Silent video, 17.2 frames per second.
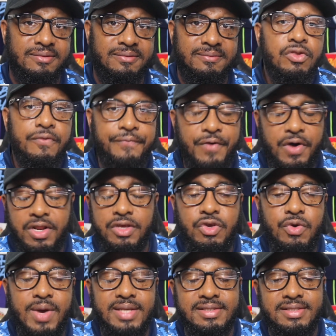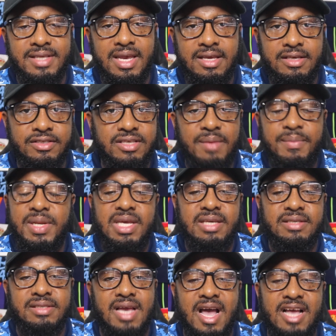So for the U S A, some of
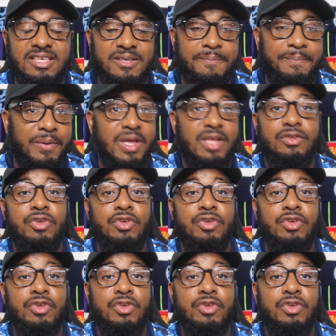these guys are playing